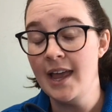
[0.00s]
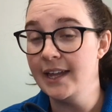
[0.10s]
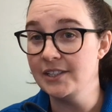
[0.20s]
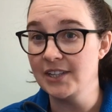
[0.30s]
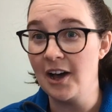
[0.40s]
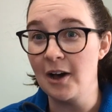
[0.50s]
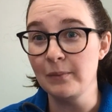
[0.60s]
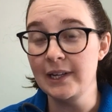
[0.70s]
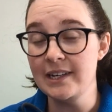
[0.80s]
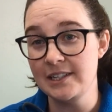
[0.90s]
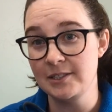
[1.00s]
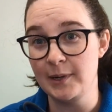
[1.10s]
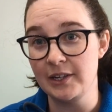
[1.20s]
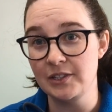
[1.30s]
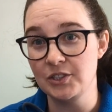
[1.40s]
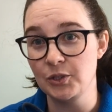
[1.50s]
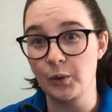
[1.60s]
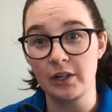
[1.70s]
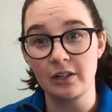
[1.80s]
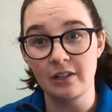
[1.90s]
It is a humbling experience to
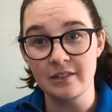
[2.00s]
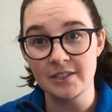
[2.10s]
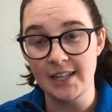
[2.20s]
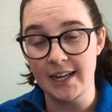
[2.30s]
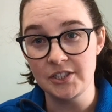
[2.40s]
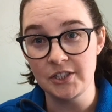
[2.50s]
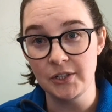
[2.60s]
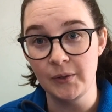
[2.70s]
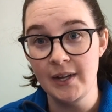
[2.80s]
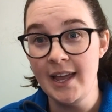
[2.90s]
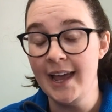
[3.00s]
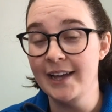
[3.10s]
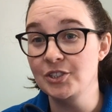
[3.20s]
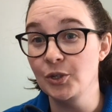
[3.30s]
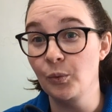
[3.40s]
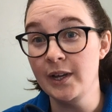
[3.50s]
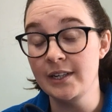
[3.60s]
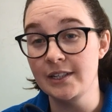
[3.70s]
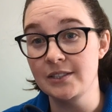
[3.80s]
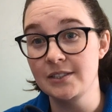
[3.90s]
work alongside you and to
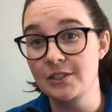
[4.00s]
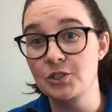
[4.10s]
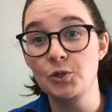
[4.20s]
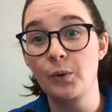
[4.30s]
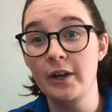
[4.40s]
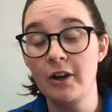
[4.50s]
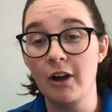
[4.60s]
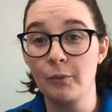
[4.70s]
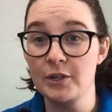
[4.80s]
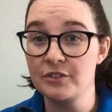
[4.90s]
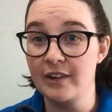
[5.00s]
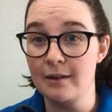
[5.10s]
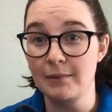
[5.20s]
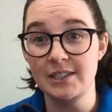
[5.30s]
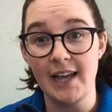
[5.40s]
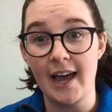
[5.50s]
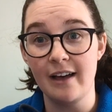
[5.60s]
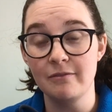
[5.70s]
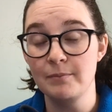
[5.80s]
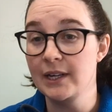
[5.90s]
witness the joy our Wish families
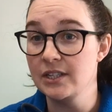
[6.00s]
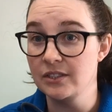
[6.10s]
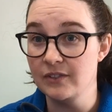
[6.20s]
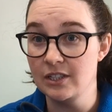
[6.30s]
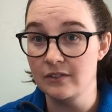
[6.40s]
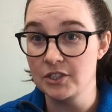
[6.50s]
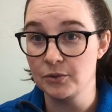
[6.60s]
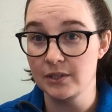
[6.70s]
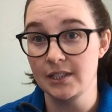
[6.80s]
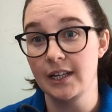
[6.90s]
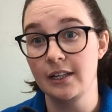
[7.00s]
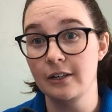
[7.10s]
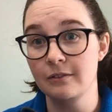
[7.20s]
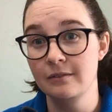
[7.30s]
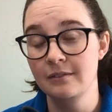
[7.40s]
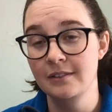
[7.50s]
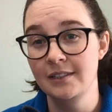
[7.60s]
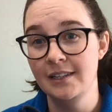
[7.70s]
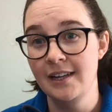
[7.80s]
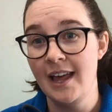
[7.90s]
have because of individuals like you.
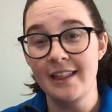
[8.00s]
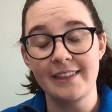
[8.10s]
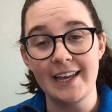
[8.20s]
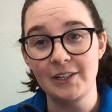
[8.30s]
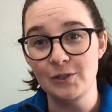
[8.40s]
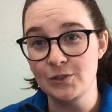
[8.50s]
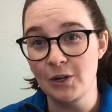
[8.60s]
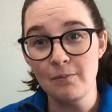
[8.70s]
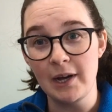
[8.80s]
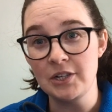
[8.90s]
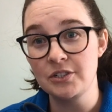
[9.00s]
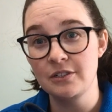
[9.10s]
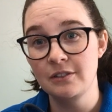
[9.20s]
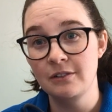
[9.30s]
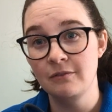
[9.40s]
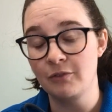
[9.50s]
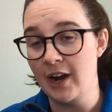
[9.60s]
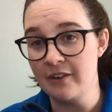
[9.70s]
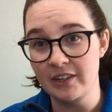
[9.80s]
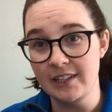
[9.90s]
Thank you so much for
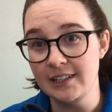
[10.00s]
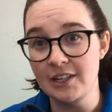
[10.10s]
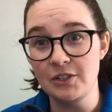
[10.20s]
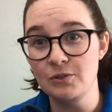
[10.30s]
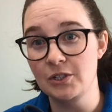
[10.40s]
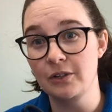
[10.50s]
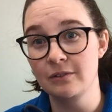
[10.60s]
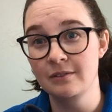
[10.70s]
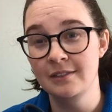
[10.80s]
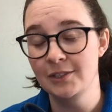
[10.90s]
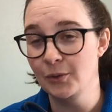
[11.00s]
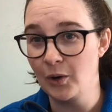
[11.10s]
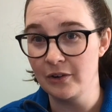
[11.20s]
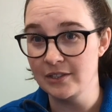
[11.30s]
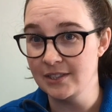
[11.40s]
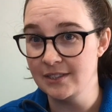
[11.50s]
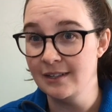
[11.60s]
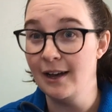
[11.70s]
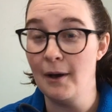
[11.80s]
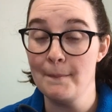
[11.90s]
everything that you do. The world is
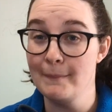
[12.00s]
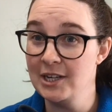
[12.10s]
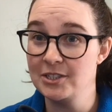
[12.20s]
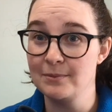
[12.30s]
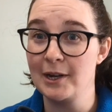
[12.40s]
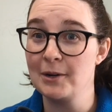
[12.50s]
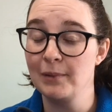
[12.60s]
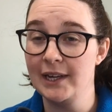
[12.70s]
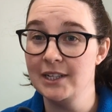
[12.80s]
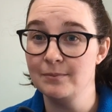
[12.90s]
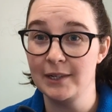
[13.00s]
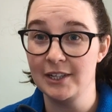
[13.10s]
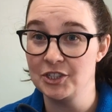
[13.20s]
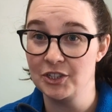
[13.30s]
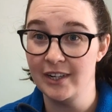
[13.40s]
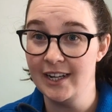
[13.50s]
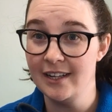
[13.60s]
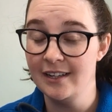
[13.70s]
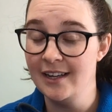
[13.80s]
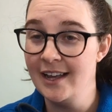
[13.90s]
a much better place because you're in
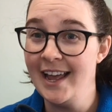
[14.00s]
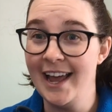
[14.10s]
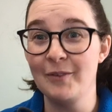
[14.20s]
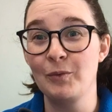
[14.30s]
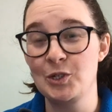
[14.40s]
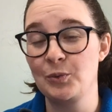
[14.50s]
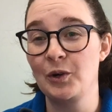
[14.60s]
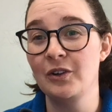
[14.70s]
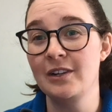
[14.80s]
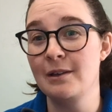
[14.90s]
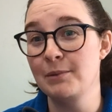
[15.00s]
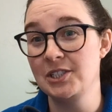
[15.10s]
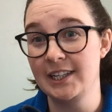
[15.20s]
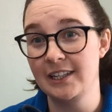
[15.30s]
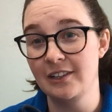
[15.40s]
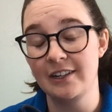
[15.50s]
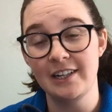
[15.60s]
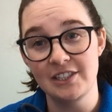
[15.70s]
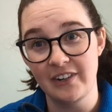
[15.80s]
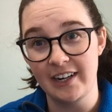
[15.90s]
it, and Wish World in particular
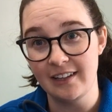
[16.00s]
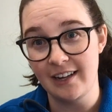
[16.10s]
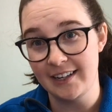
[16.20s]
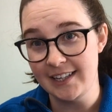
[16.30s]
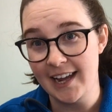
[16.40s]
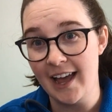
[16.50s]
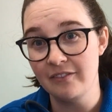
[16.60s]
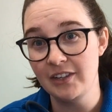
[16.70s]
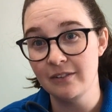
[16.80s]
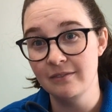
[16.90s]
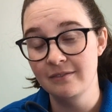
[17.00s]
is very lucky to have you.